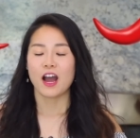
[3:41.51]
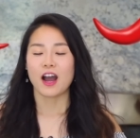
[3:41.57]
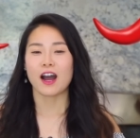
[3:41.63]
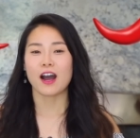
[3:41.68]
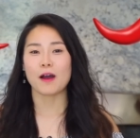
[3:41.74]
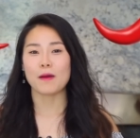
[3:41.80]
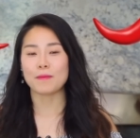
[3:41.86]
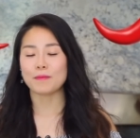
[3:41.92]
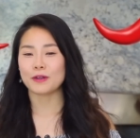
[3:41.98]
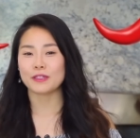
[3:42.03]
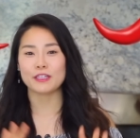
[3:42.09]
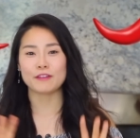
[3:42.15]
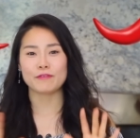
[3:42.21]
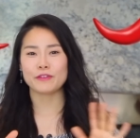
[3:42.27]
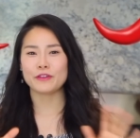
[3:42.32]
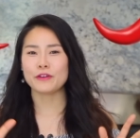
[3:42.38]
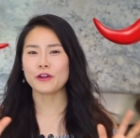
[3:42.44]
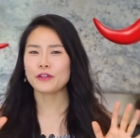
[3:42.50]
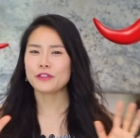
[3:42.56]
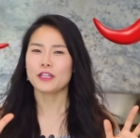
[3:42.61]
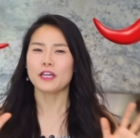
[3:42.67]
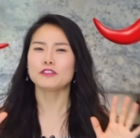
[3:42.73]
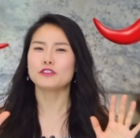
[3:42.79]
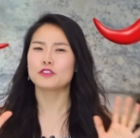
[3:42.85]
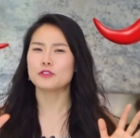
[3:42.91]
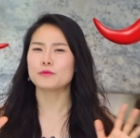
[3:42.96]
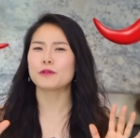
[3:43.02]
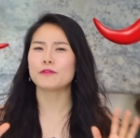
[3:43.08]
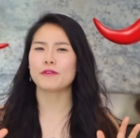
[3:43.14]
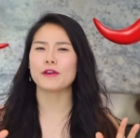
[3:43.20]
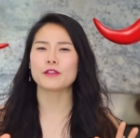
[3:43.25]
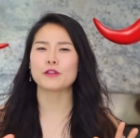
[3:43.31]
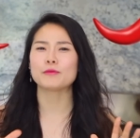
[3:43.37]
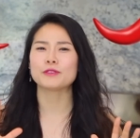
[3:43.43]
Um, but if you are not super
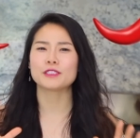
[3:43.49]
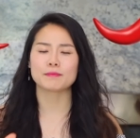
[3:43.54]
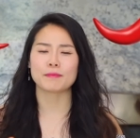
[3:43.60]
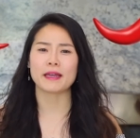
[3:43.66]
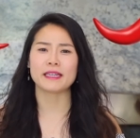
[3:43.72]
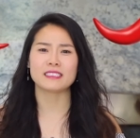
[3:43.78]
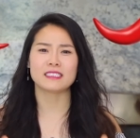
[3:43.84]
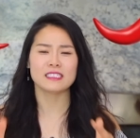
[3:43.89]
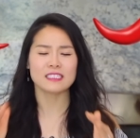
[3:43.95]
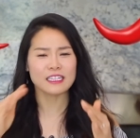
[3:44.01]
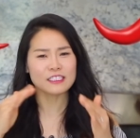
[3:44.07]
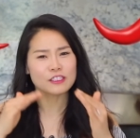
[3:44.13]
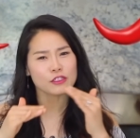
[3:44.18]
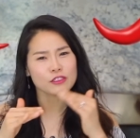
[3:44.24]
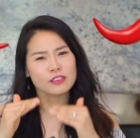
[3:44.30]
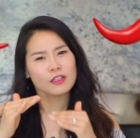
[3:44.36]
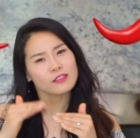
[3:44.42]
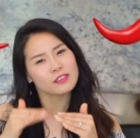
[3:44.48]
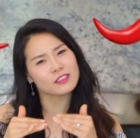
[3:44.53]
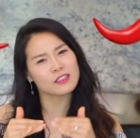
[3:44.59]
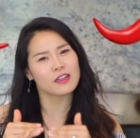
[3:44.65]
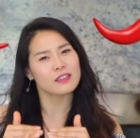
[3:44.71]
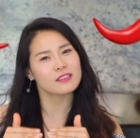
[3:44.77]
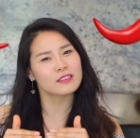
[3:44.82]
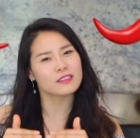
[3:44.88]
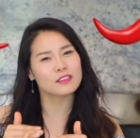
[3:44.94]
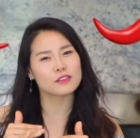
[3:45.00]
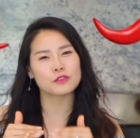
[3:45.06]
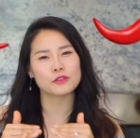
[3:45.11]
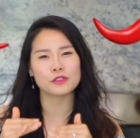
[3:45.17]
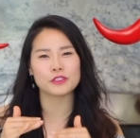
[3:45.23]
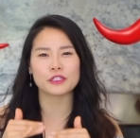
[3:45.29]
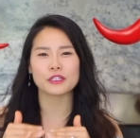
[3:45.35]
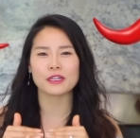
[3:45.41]
fan of spicy, then just adjust
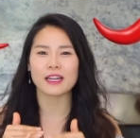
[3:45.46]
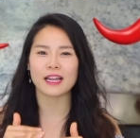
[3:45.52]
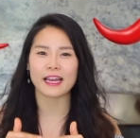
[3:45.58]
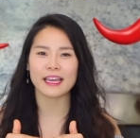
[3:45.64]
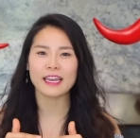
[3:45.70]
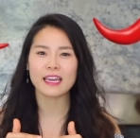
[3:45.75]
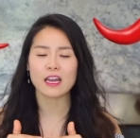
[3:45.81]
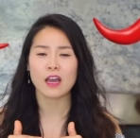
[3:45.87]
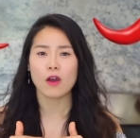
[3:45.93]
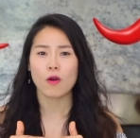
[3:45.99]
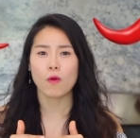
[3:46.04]
to your like.